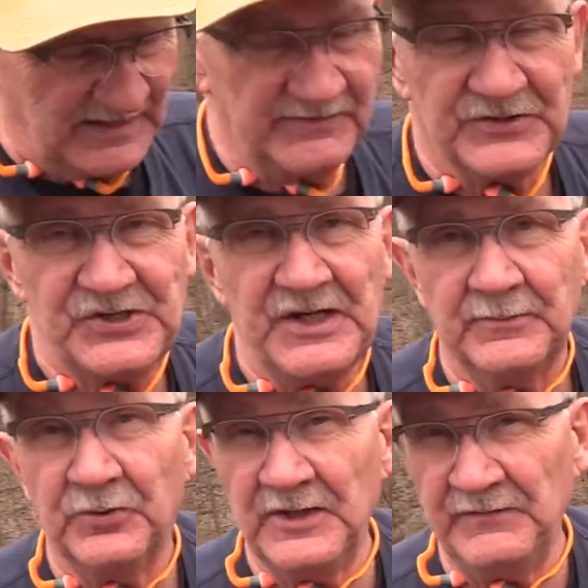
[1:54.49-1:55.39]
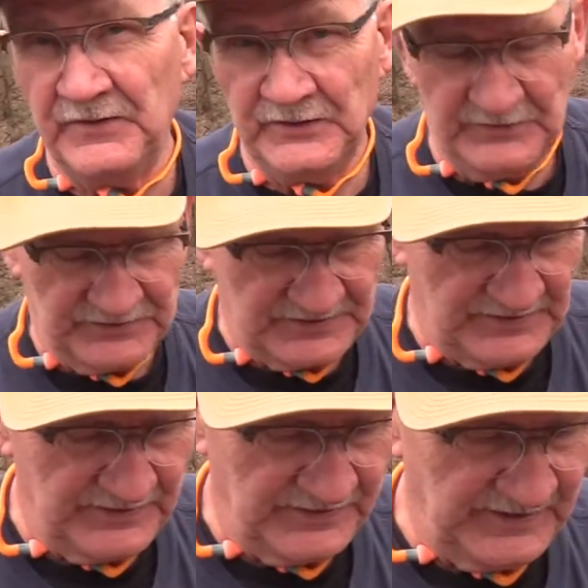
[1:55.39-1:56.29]
give you sneak previews
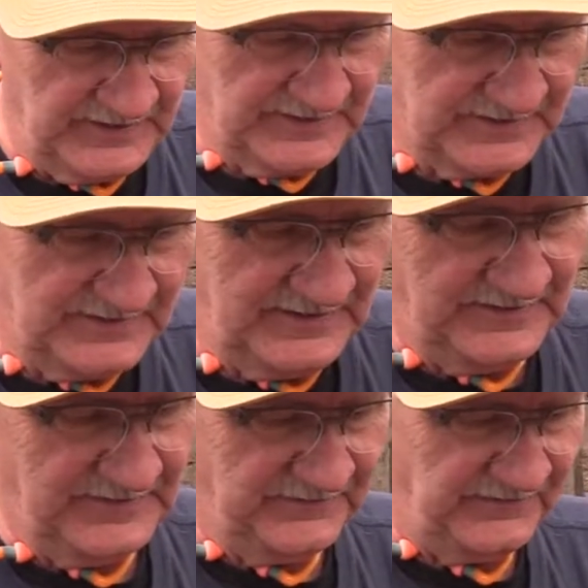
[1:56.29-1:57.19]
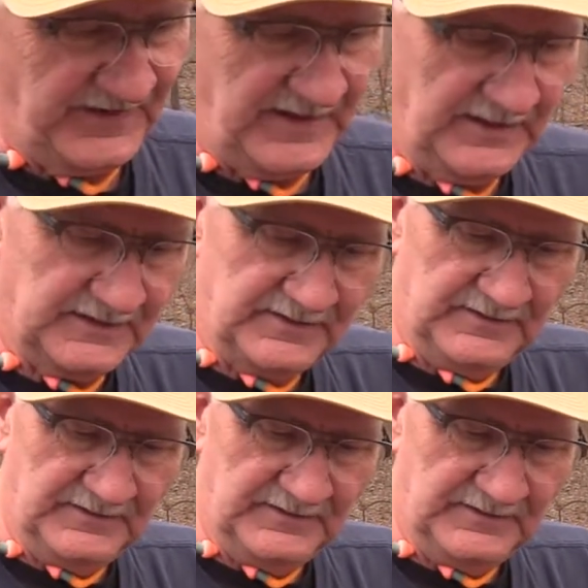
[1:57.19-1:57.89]
on things, and in fact,